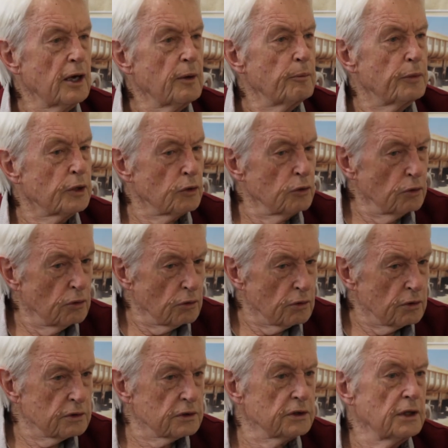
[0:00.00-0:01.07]

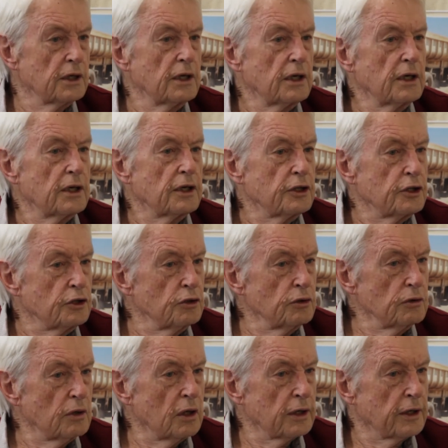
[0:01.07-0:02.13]
because
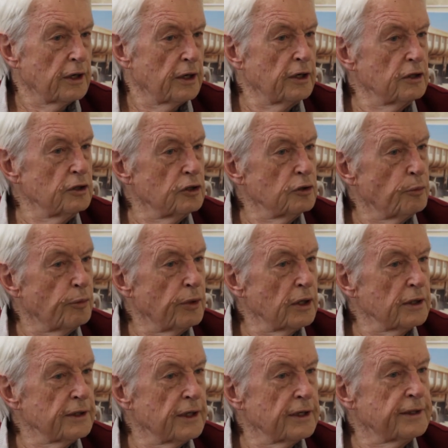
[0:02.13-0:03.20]
you are going to
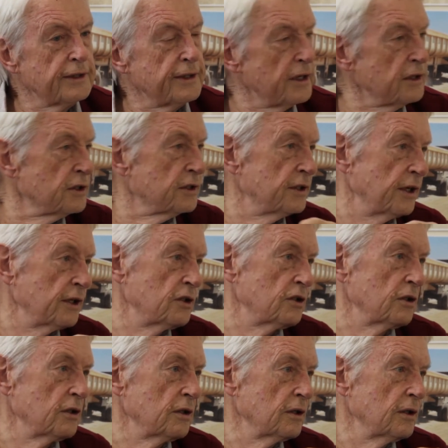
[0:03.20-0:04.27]
build a test section.